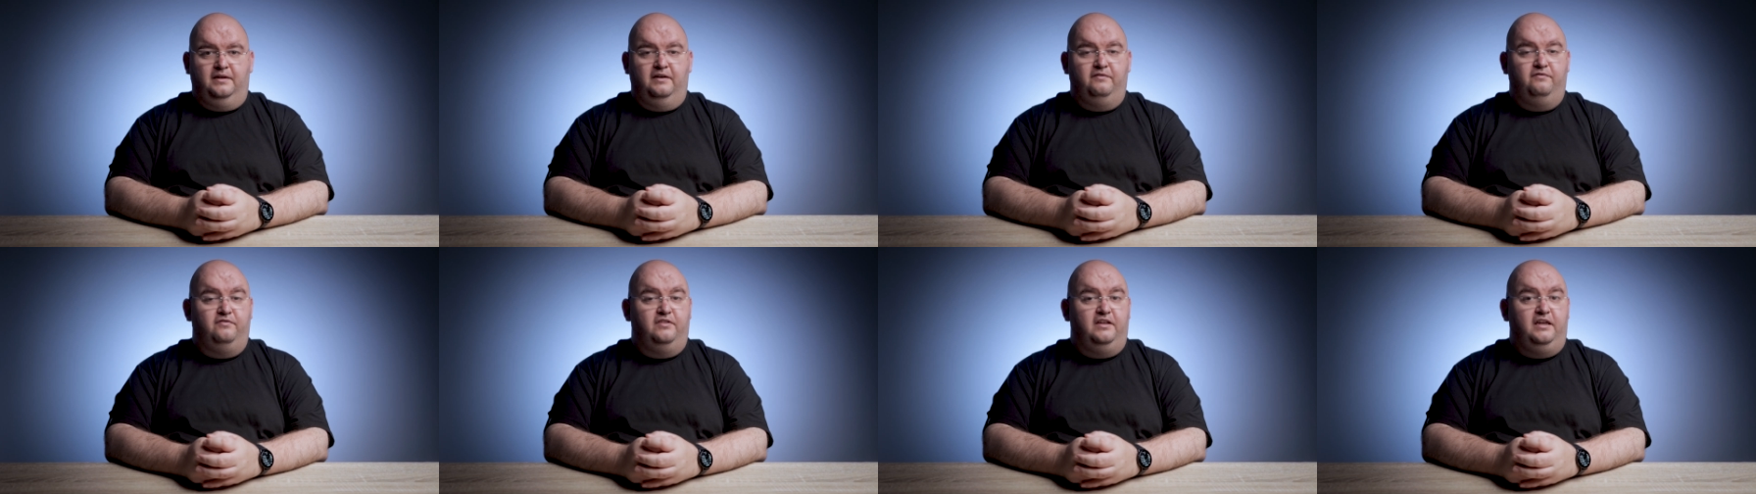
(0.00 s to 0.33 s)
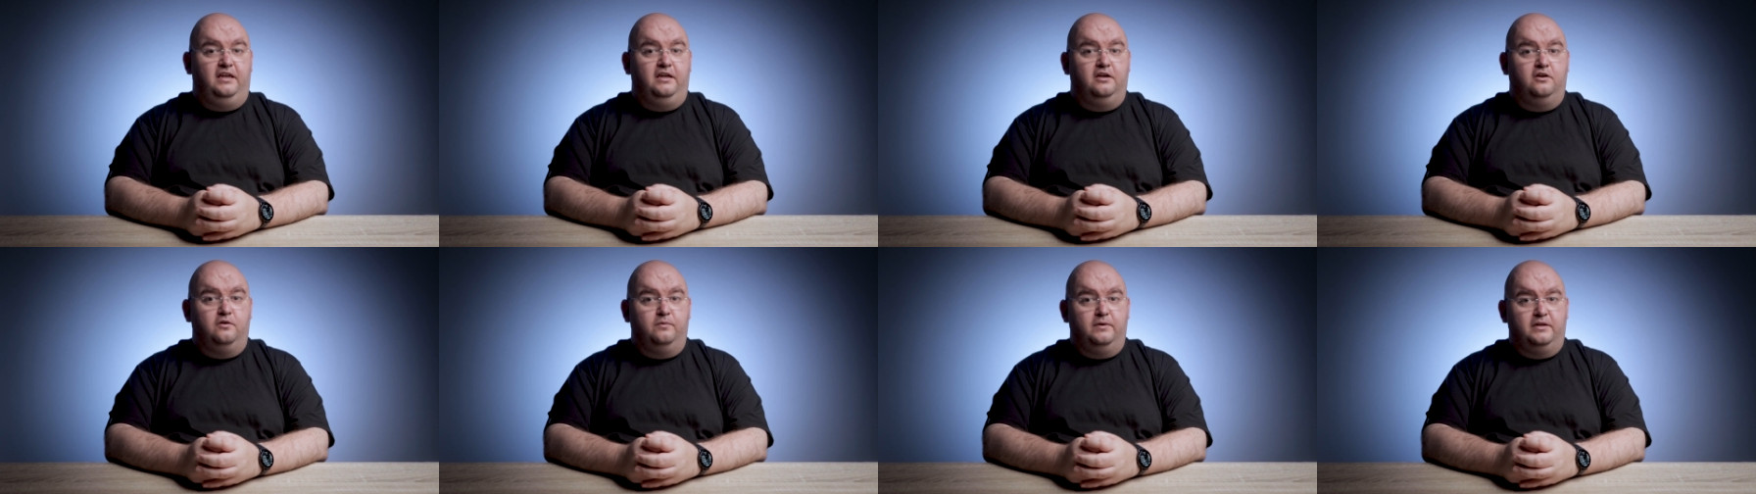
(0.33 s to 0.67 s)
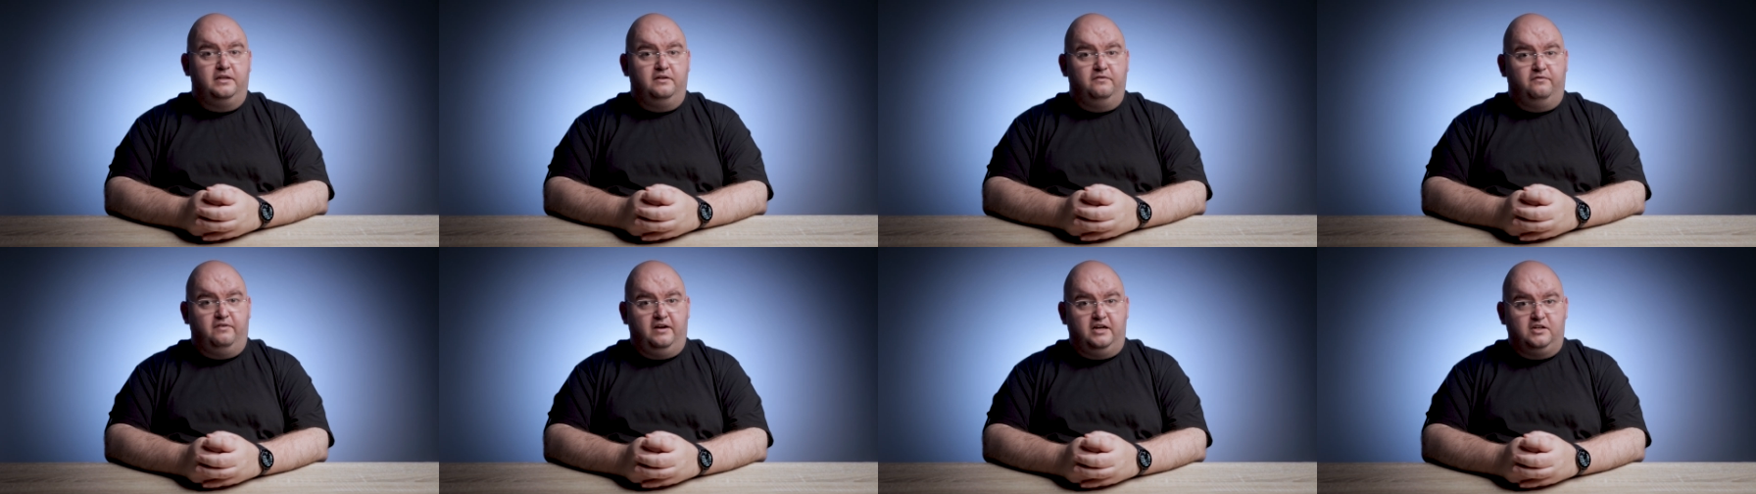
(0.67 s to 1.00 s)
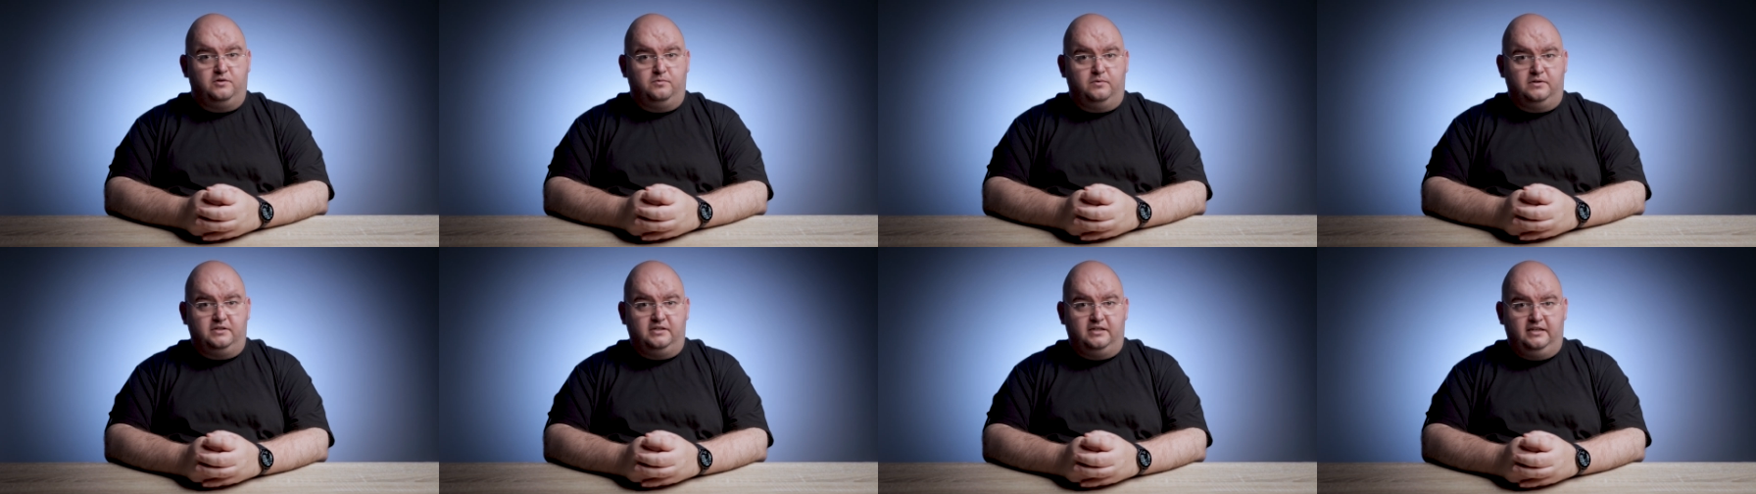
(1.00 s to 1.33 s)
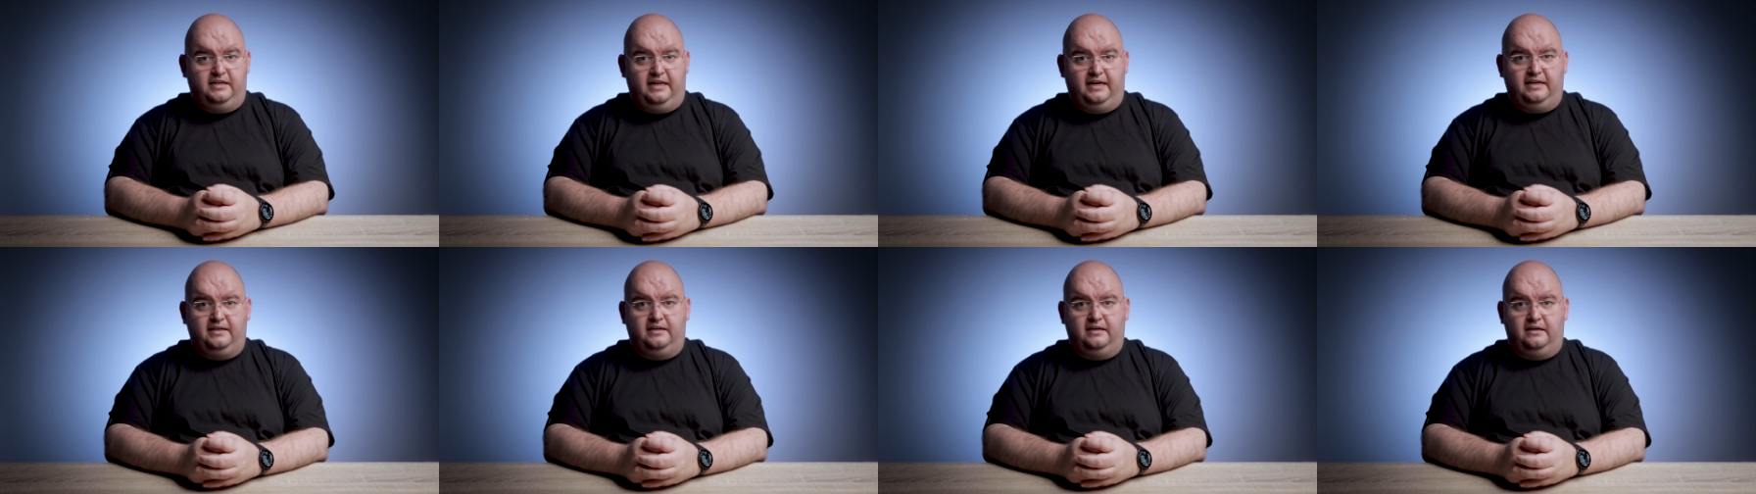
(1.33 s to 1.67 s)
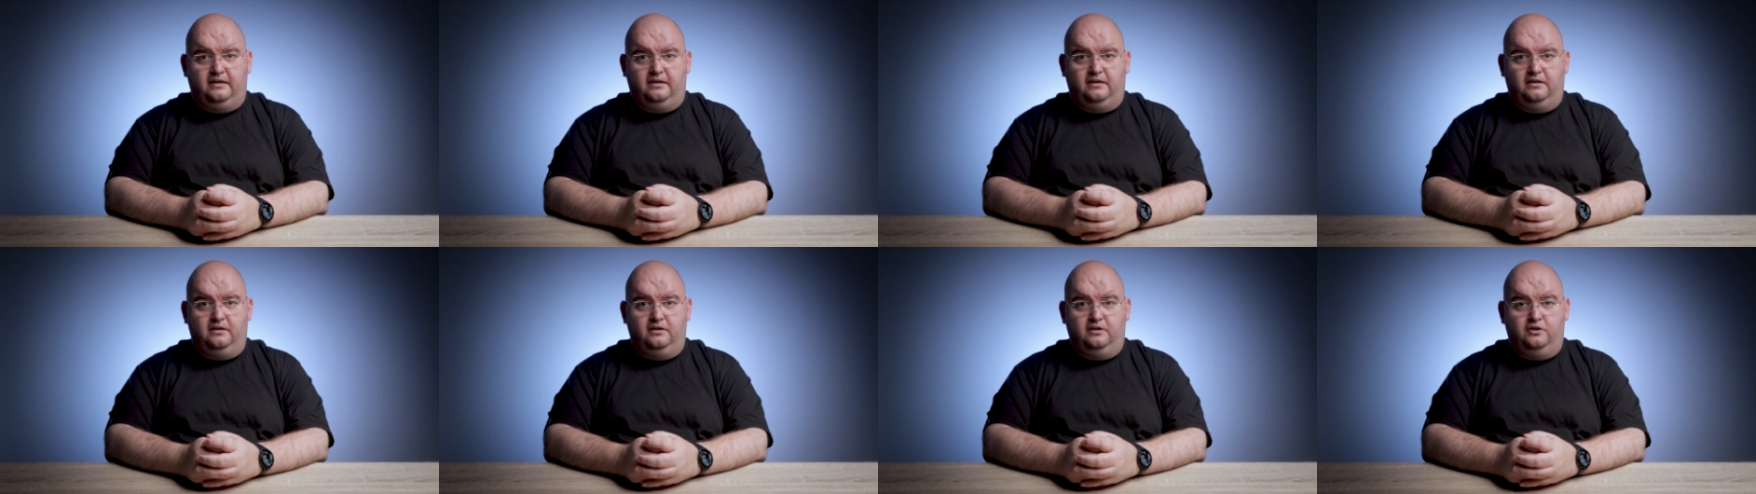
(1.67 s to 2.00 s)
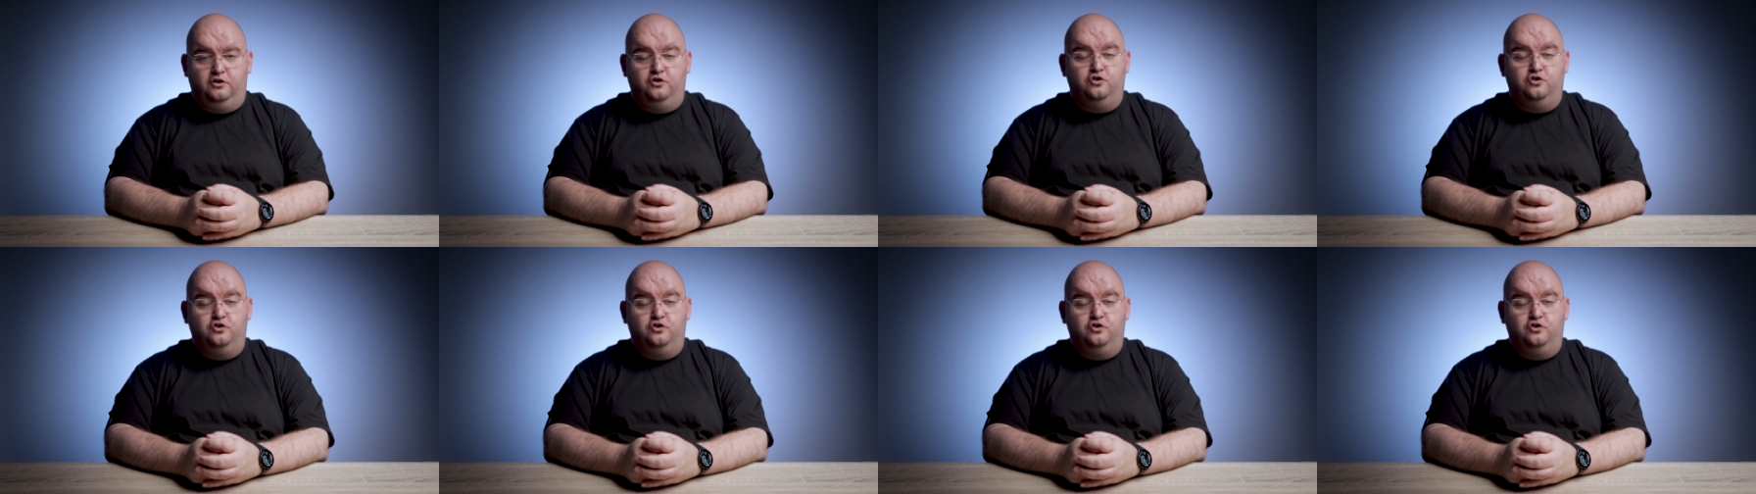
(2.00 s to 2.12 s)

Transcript: If the incorrect device was selected,